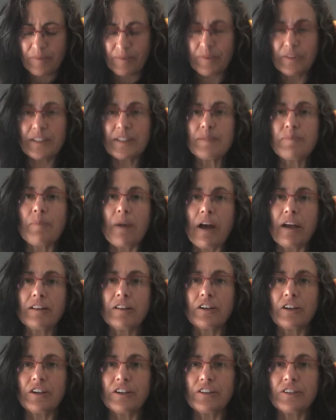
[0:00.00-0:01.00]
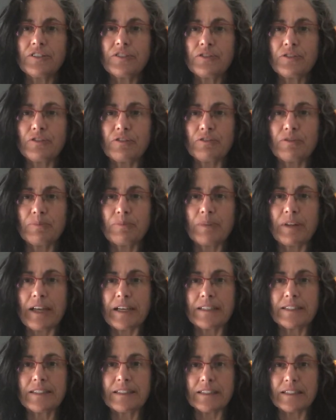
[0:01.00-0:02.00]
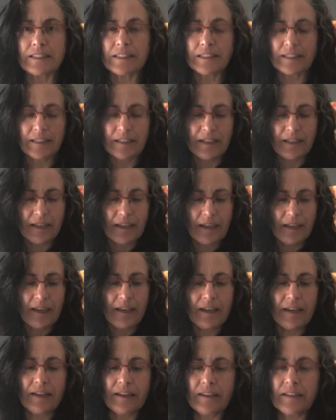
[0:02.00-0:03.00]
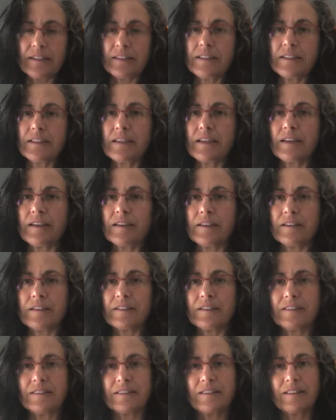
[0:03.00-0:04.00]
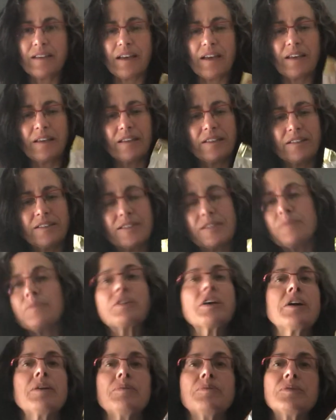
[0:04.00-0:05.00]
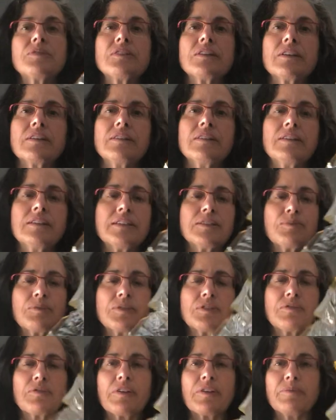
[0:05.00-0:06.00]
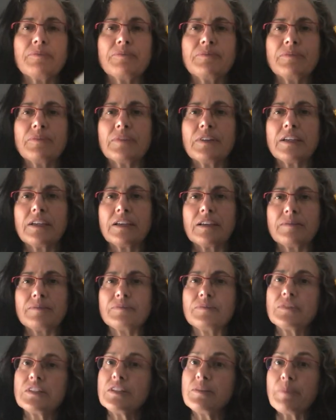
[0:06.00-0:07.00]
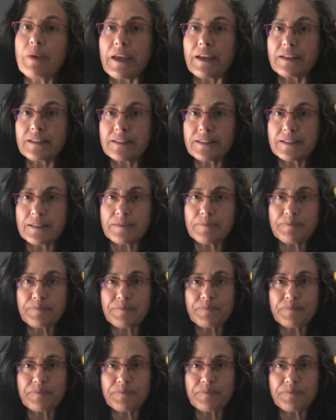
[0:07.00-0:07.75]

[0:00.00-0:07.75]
This mylar sort of plastic, and sometimes, like, this was from tea bags.